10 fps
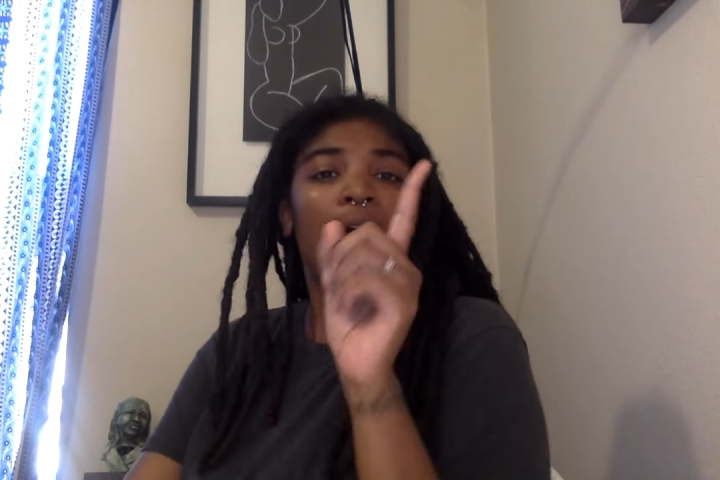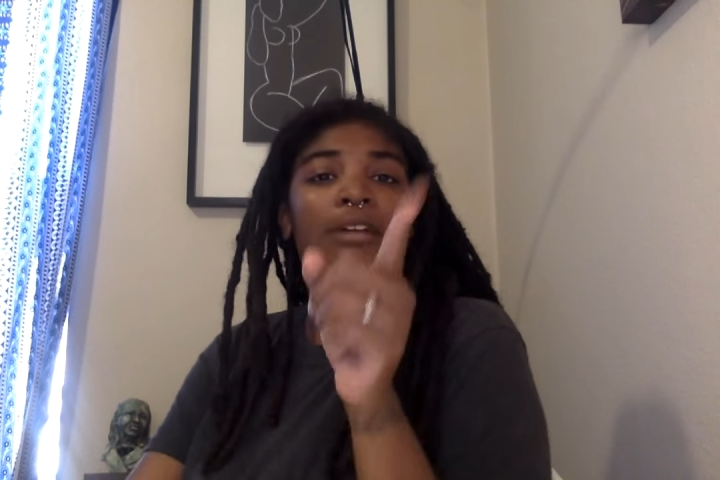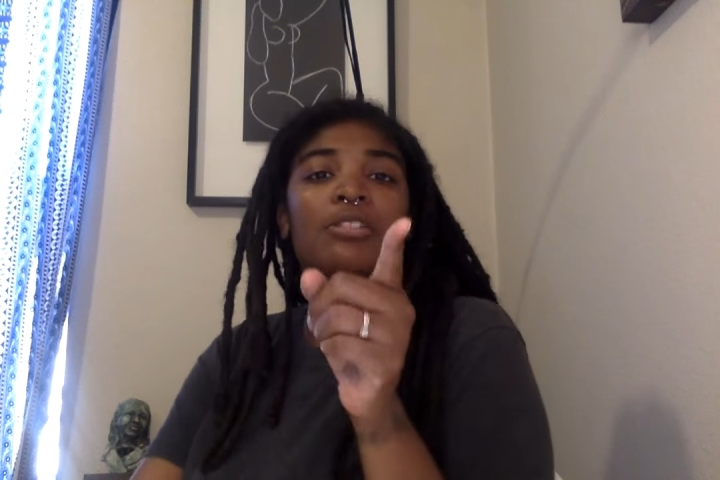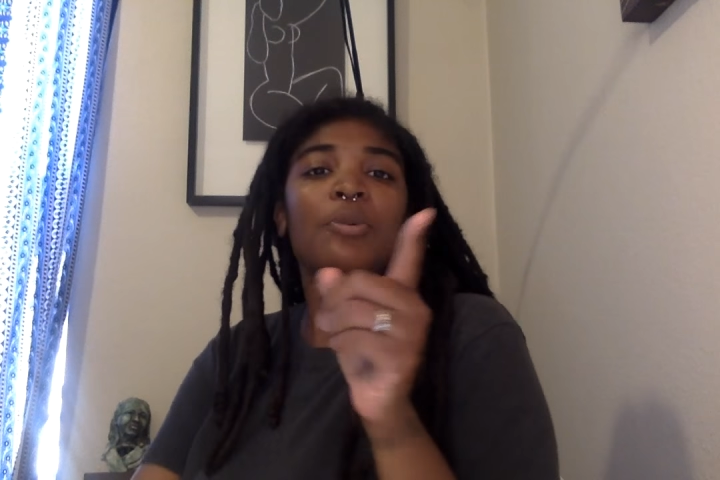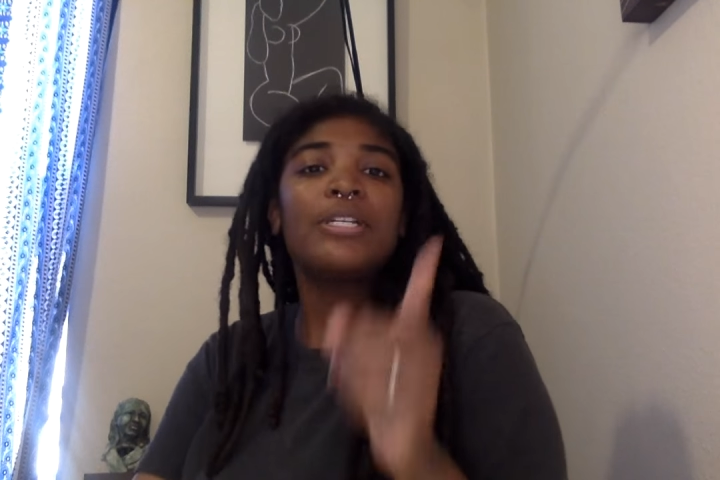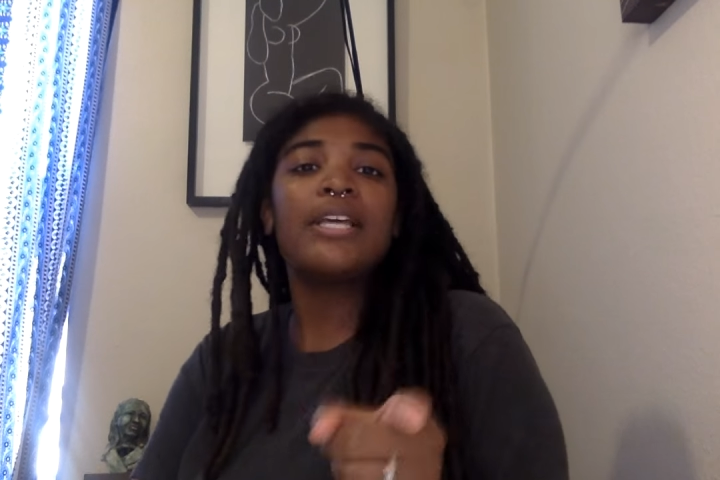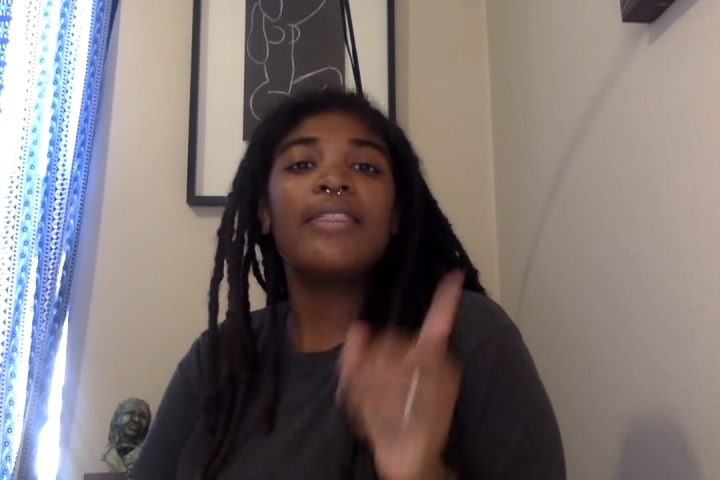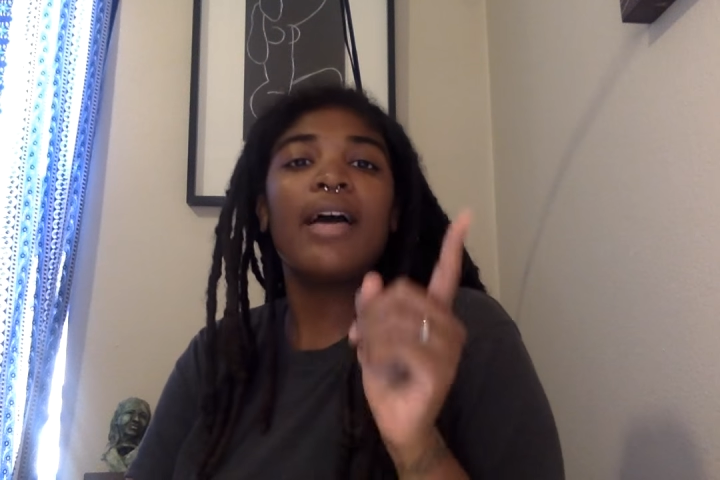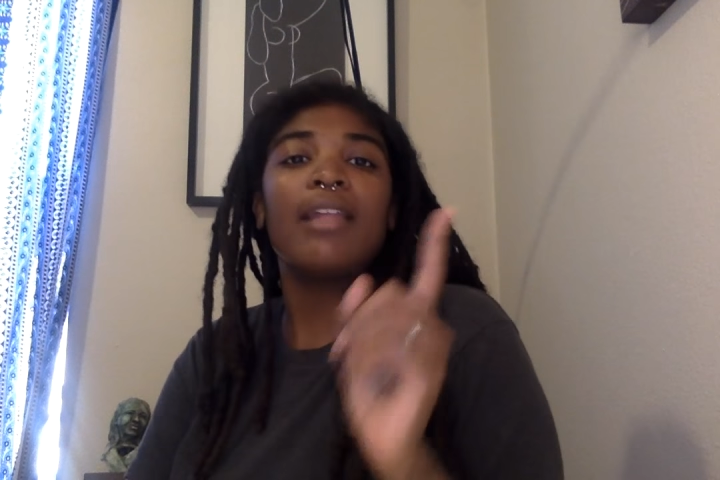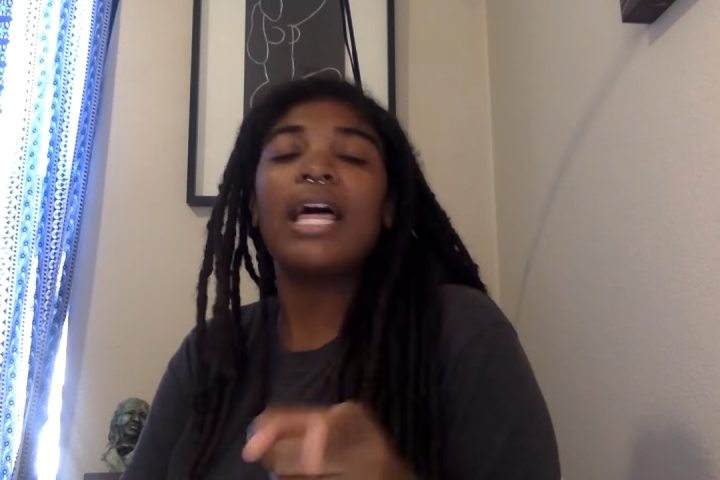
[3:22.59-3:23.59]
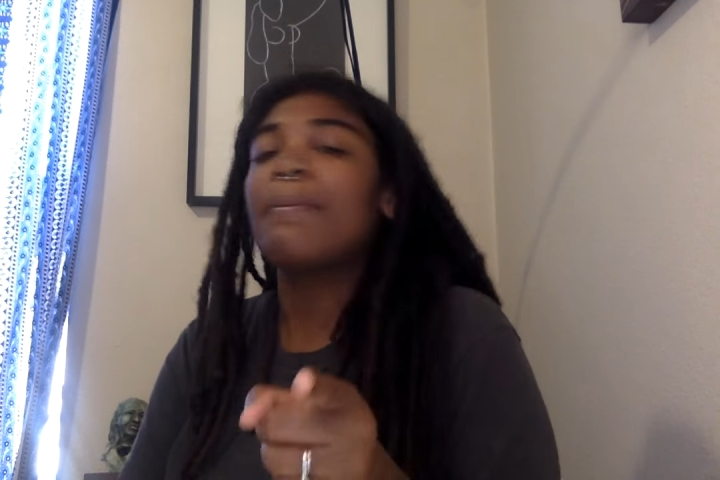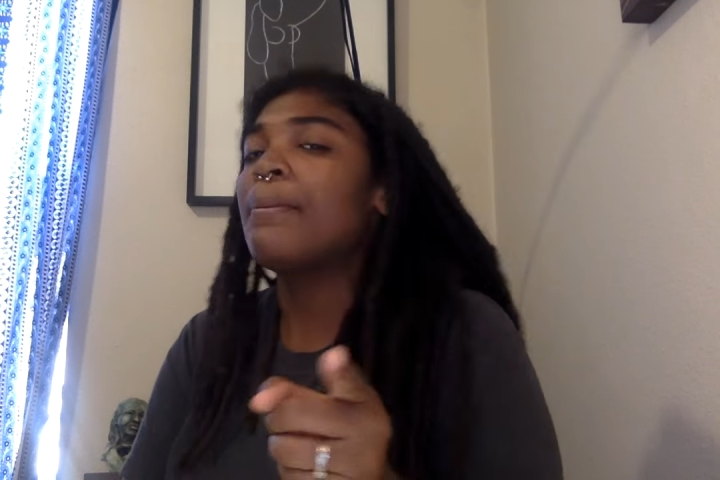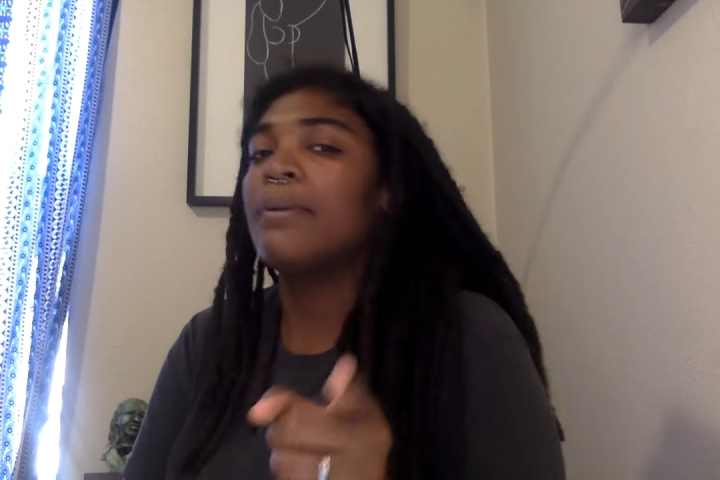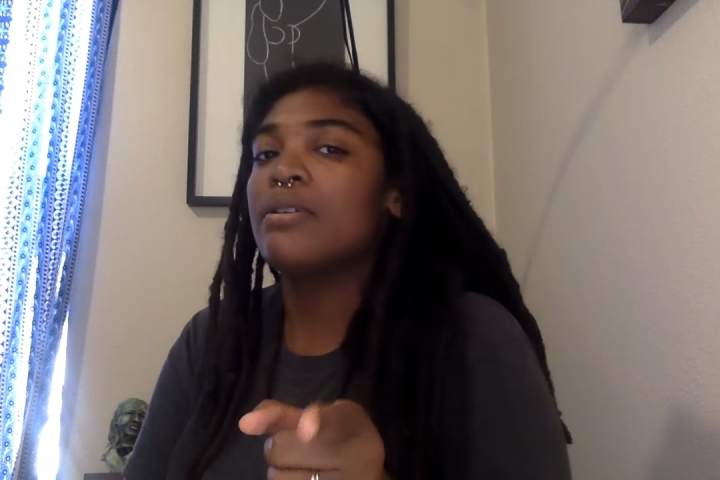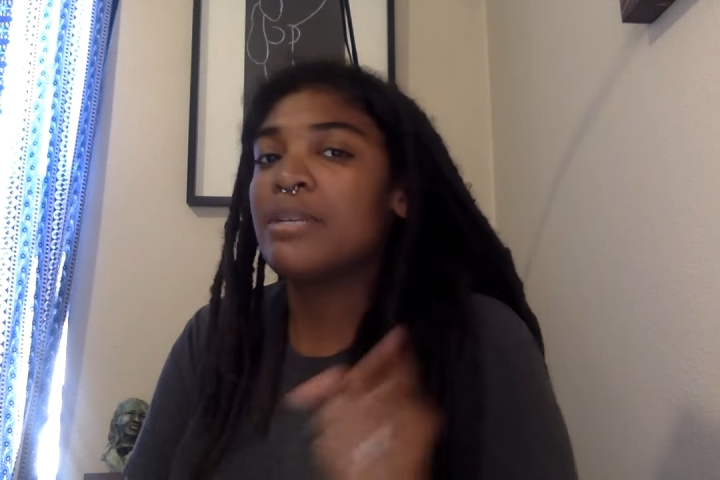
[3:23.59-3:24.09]
i also want to say that a lot of
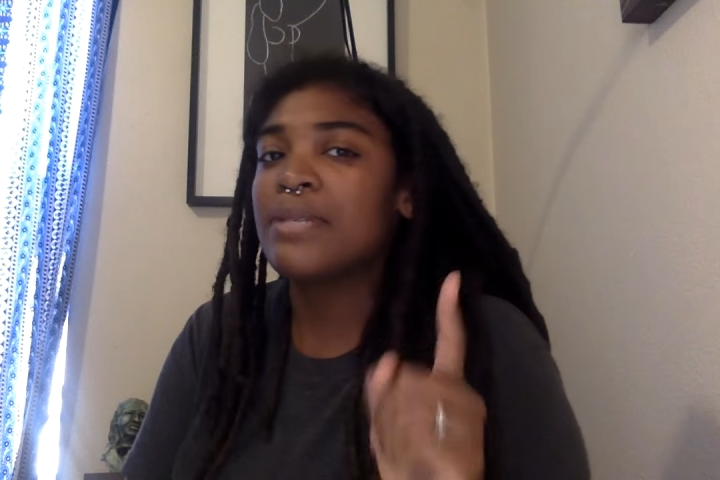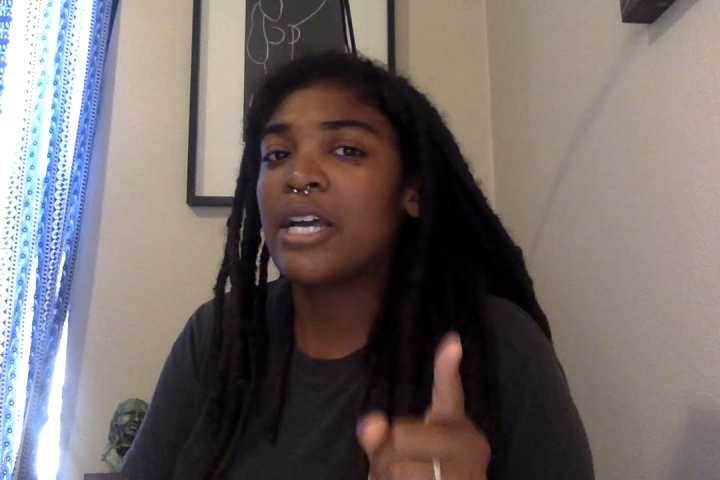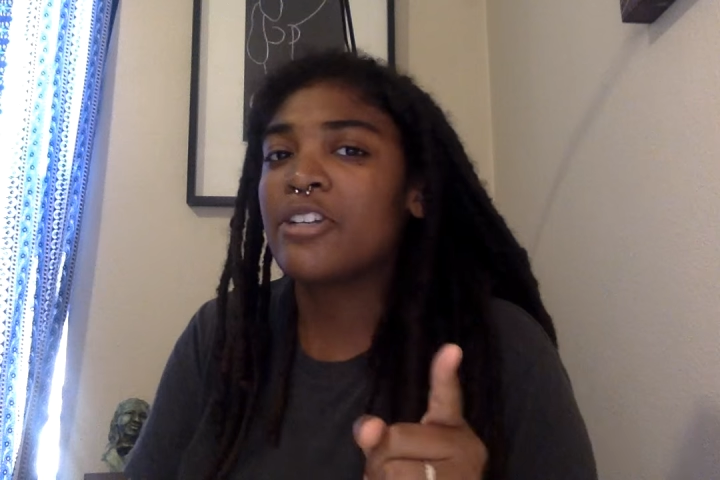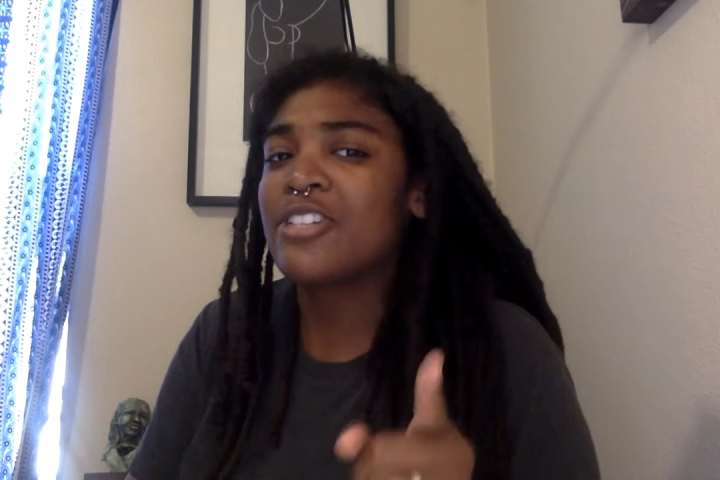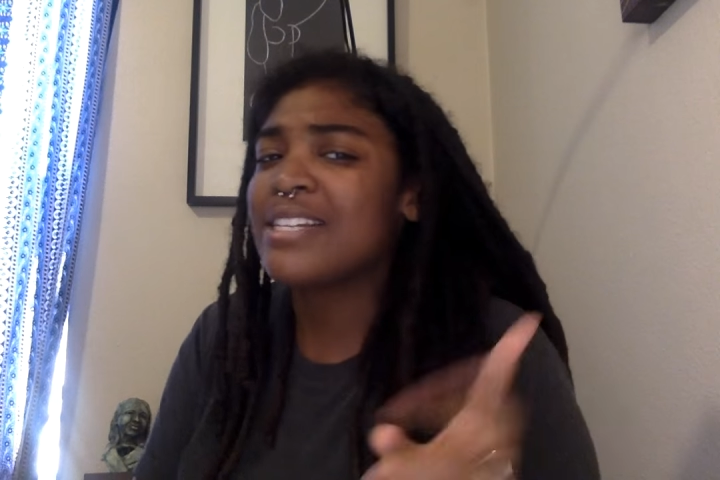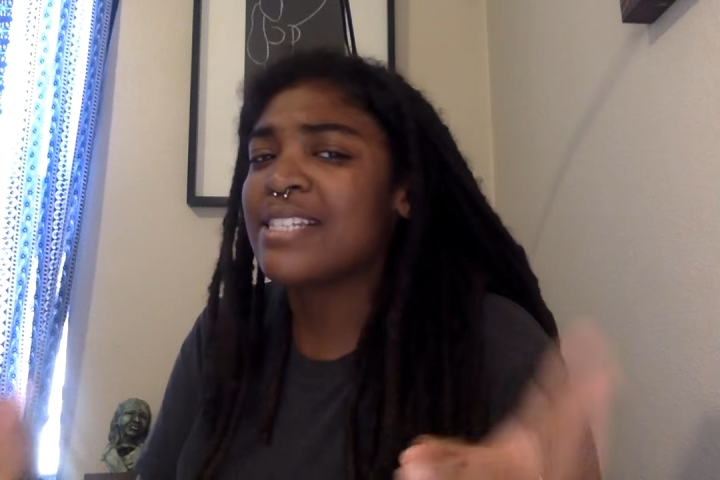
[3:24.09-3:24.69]
people don't seem to understand